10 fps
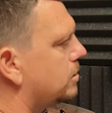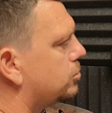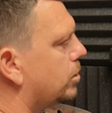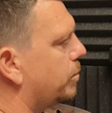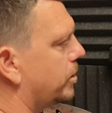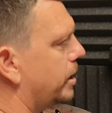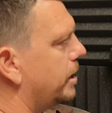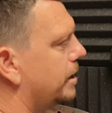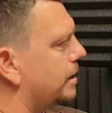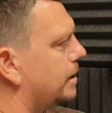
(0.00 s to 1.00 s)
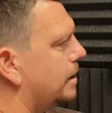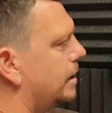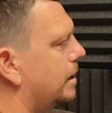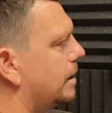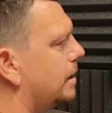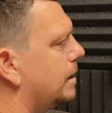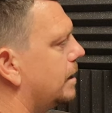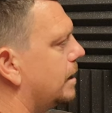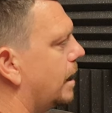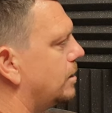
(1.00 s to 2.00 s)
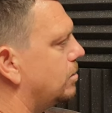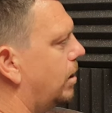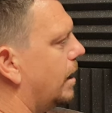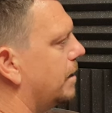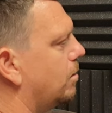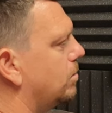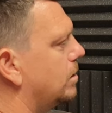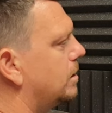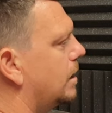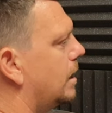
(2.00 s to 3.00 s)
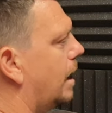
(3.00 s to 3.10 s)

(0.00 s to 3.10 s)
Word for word: shrubbery. I do like that word.